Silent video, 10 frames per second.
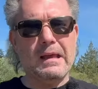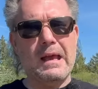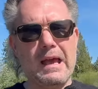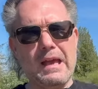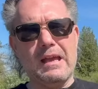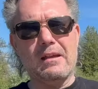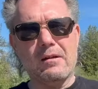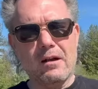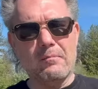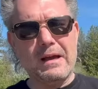Hey,
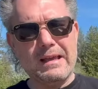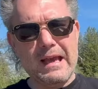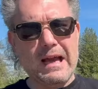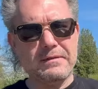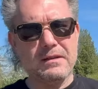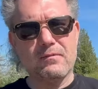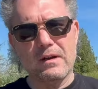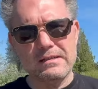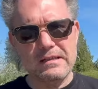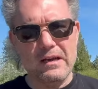my Catholic
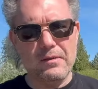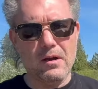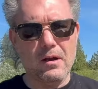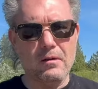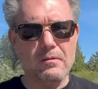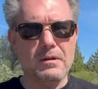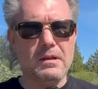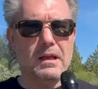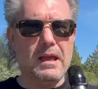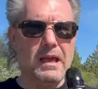friends out there,
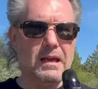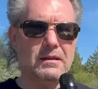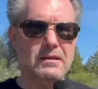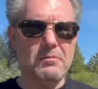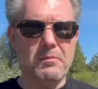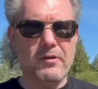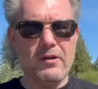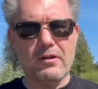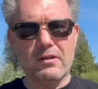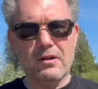and let me be
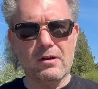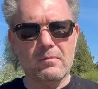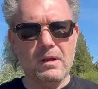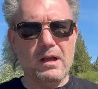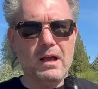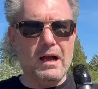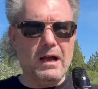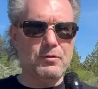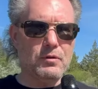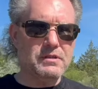very clear,
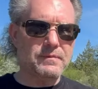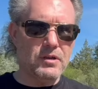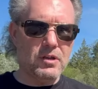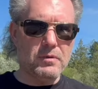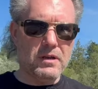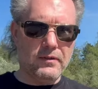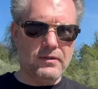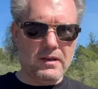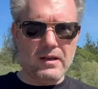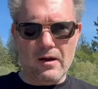I'm doing this video because
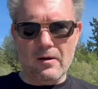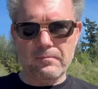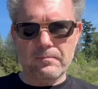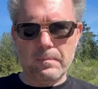I care.